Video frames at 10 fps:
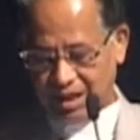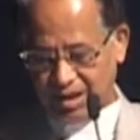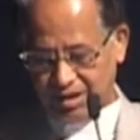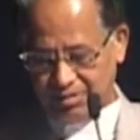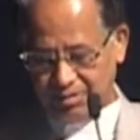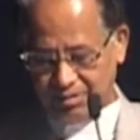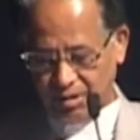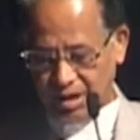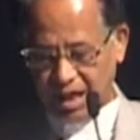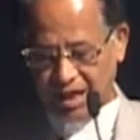And
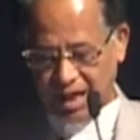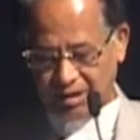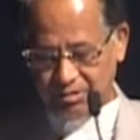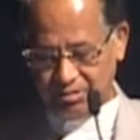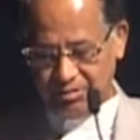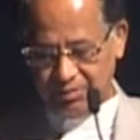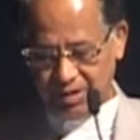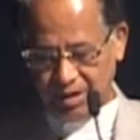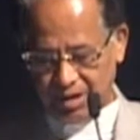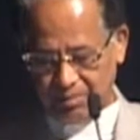today I like to
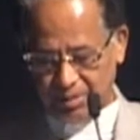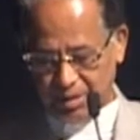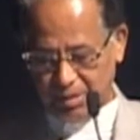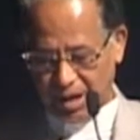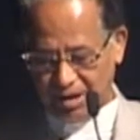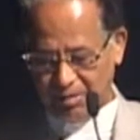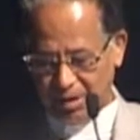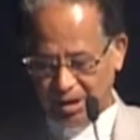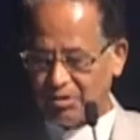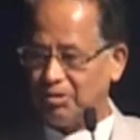pay my
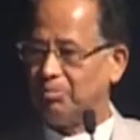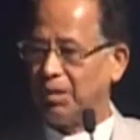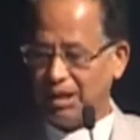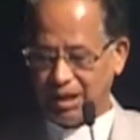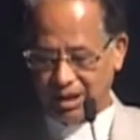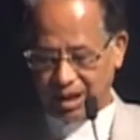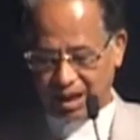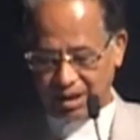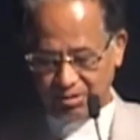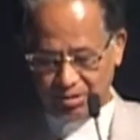homage to Pandit
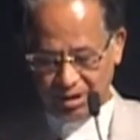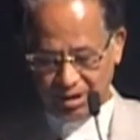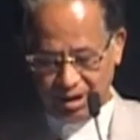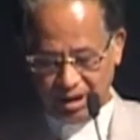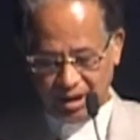Nehruji